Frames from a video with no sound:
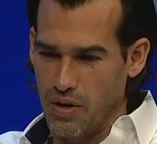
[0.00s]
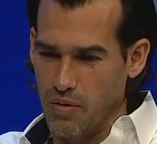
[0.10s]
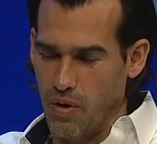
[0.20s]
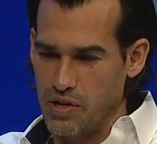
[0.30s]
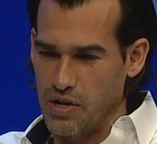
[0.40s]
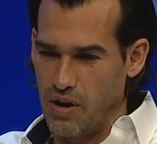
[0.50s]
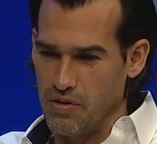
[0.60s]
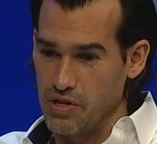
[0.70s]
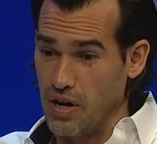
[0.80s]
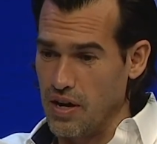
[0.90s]
quite
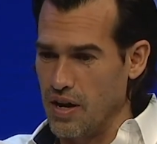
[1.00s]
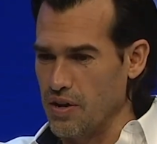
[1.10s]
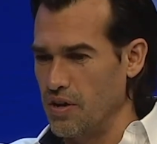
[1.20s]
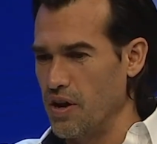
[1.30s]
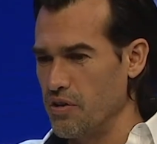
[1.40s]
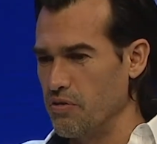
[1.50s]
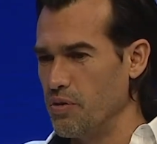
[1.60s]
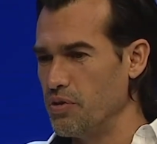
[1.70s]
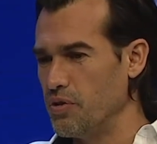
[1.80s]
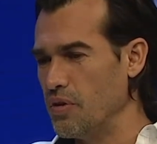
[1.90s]
challenging. And I agree
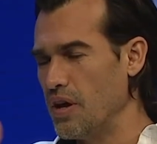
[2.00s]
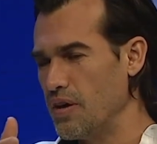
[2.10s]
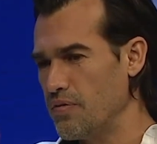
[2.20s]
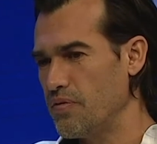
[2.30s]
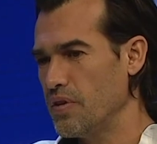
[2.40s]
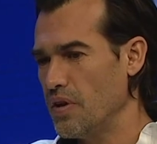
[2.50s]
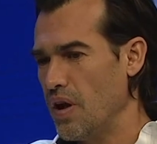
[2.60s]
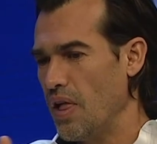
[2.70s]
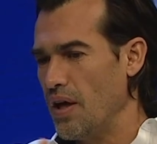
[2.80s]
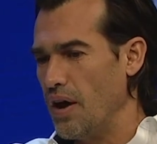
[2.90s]
with you. If
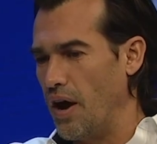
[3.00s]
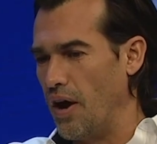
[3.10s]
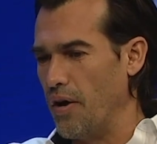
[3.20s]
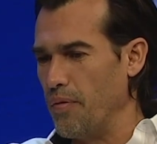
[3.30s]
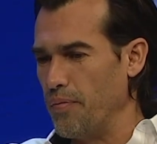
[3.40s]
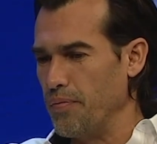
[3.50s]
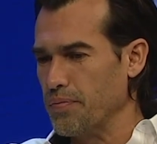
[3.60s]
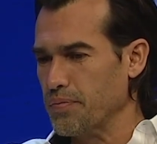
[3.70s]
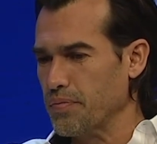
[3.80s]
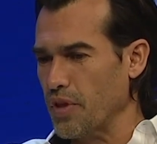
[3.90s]

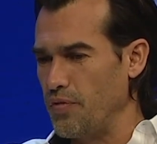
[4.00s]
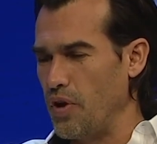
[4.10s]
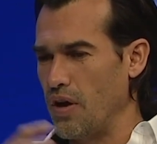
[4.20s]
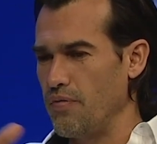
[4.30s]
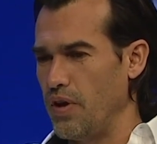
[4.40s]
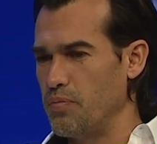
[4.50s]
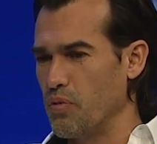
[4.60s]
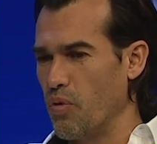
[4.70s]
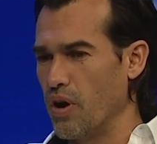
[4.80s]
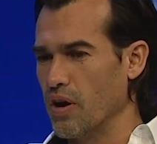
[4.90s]
you have
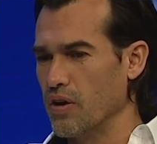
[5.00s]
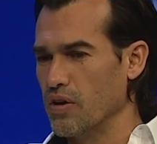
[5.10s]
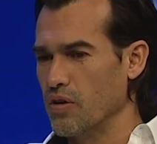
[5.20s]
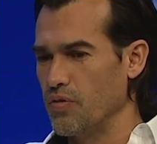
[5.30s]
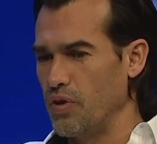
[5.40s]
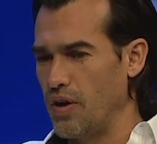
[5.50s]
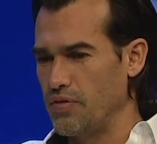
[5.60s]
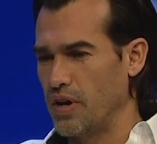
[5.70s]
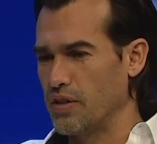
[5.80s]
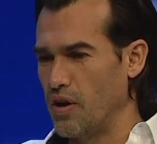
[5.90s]
vaporware, or if you have
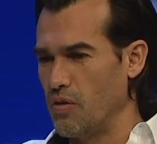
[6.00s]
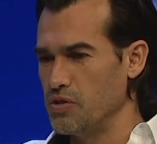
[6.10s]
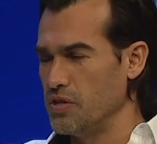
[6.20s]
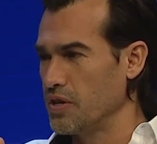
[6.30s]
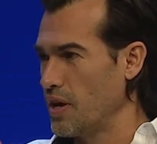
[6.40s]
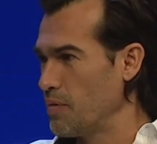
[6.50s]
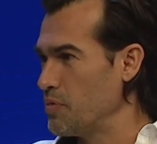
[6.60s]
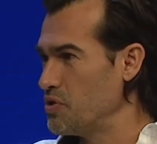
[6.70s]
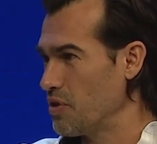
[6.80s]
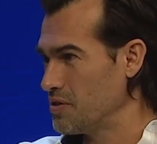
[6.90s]
technology that can't
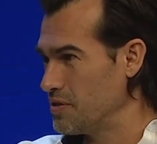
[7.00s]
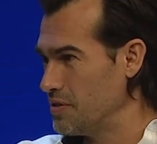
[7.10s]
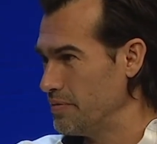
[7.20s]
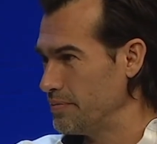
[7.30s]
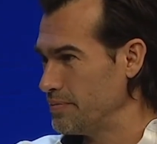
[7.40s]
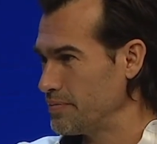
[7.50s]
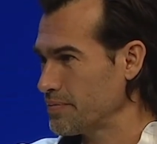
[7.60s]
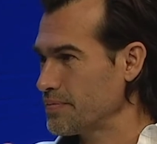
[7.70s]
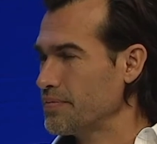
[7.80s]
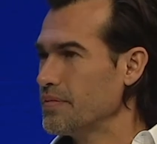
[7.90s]
be trusted,
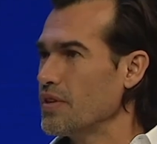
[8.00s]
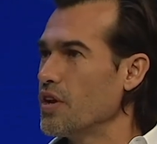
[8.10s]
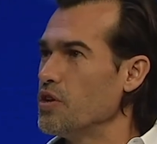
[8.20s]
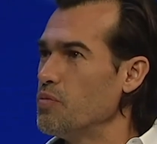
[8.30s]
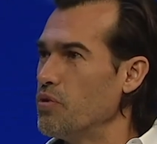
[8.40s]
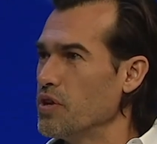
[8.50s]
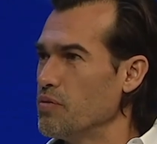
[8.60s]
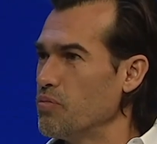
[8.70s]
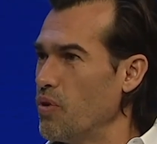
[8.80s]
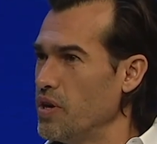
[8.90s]
and you put it
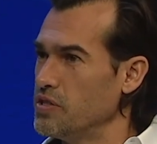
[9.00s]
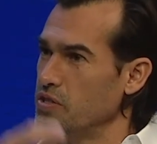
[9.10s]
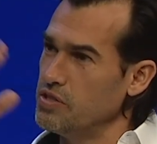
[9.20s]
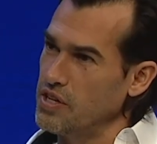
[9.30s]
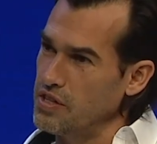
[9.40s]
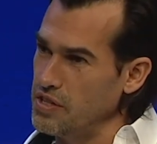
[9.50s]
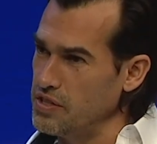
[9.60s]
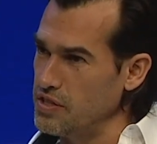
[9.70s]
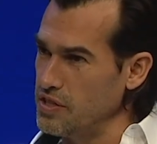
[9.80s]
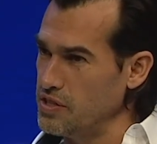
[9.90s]
in place and you set
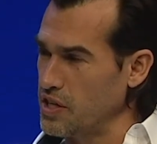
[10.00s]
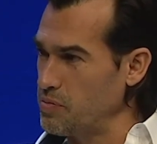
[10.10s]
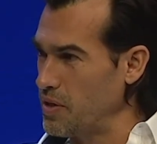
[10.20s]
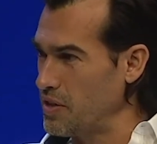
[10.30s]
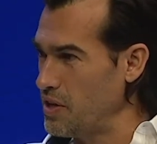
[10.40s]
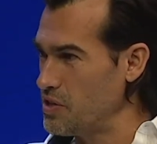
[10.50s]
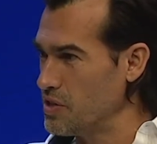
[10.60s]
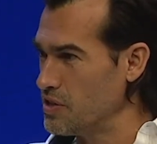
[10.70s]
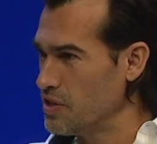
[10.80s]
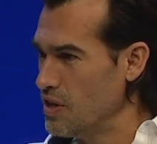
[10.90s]
these
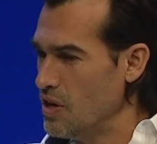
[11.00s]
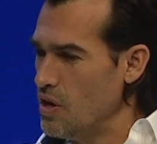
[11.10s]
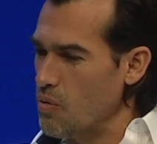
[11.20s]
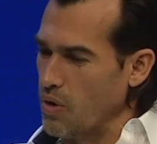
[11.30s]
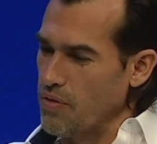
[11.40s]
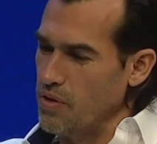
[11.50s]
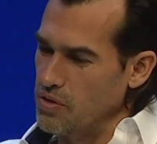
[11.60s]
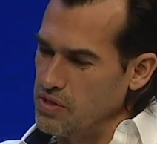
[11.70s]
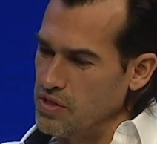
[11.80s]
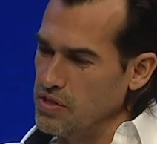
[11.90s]
expectations, what I've
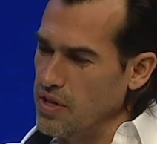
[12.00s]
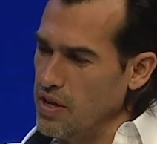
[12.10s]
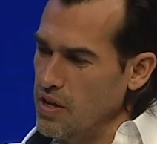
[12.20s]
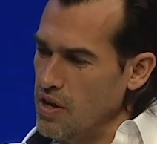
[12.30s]
noticed is that